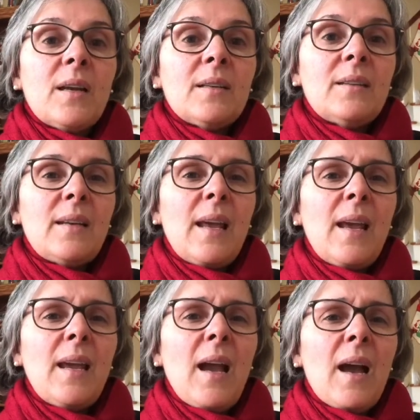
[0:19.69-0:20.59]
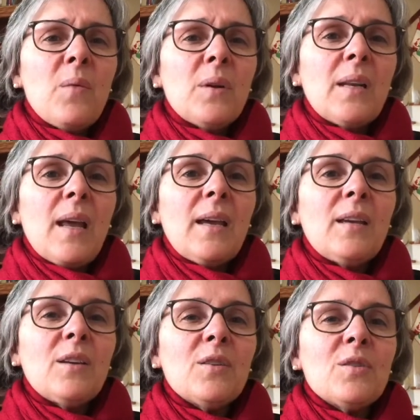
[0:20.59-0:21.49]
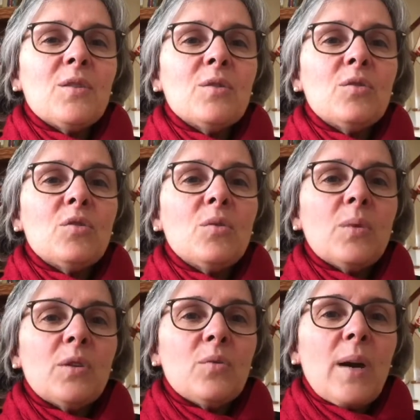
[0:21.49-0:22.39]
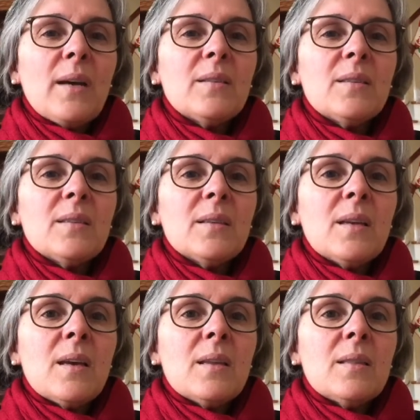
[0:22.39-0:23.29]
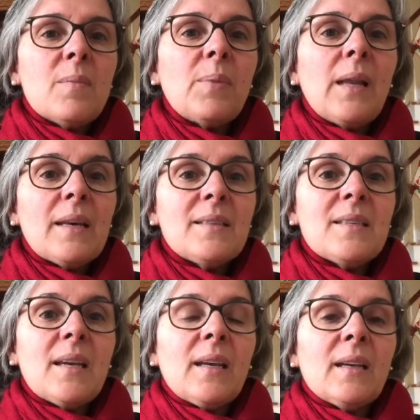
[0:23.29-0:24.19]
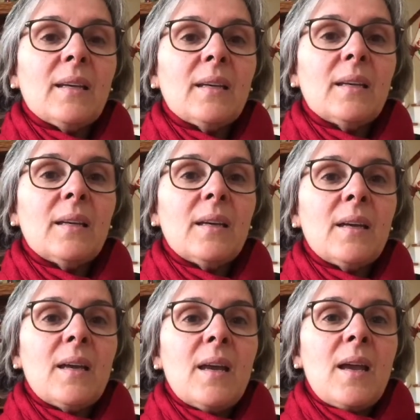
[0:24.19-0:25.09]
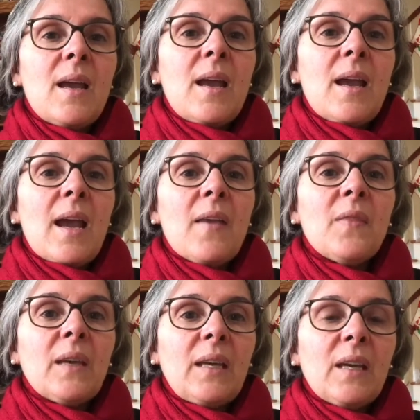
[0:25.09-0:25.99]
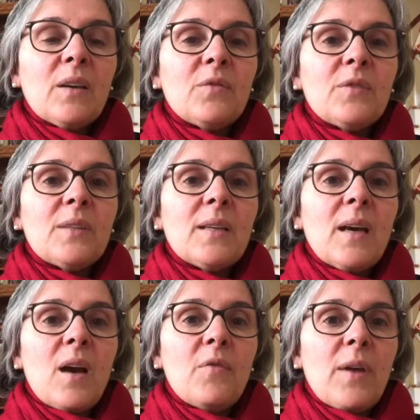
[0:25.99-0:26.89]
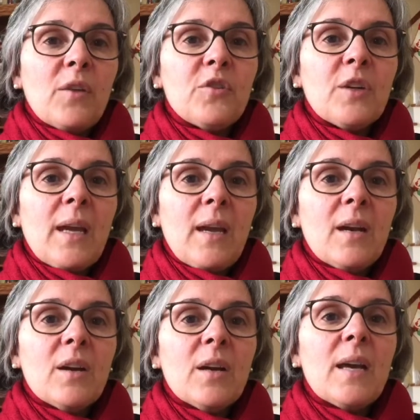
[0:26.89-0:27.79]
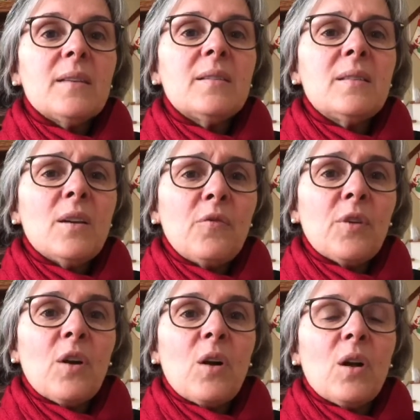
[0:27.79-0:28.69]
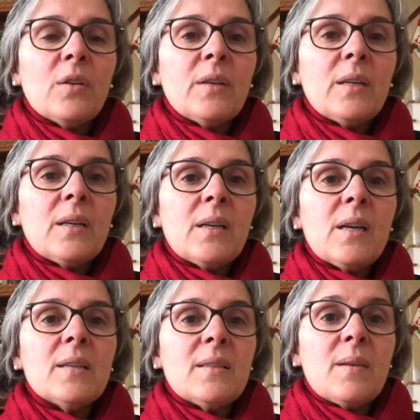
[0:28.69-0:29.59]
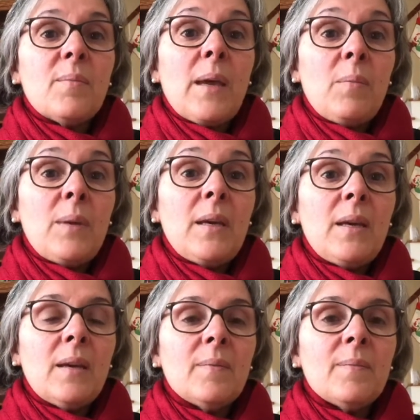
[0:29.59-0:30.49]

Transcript: Today I would like to address the blessing and the gift of elder care, as difficult as it may be.